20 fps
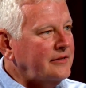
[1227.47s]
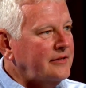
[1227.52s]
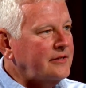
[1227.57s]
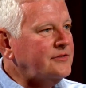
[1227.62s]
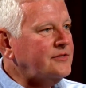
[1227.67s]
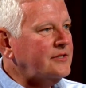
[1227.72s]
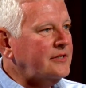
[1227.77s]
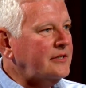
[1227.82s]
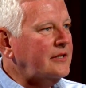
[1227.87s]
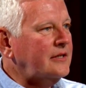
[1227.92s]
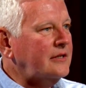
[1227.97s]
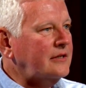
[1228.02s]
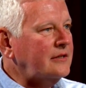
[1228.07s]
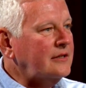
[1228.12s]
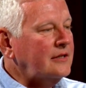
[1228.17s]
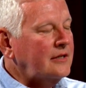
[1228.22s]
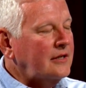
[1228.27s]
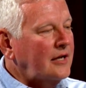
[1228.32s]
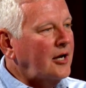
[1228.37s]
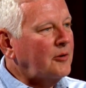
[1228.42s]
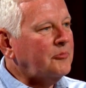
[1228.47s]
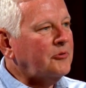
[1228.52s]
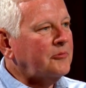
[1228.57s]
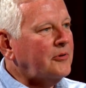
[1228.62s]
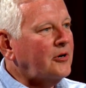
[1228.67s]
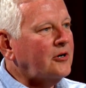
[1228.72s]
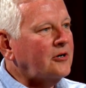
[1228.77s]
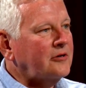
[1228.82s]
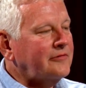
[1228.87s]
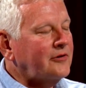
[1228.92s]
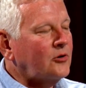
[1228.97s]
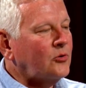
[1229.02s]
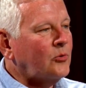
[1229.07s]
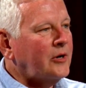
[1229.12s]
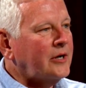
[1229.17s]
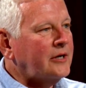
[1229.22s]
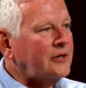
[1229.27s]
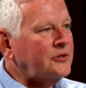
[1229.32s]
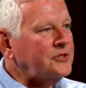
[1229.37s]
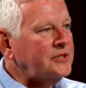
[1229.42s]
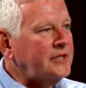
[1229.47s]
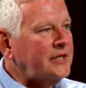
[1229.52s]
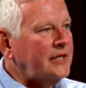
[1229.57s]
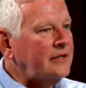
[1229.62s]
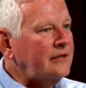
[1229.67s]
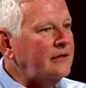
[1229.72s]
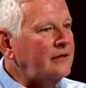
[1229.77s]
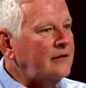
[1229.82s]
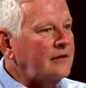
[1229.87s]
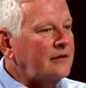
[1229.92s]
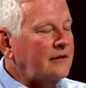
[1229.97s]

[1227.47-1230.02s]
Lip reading: that's in the upper part of our watershed.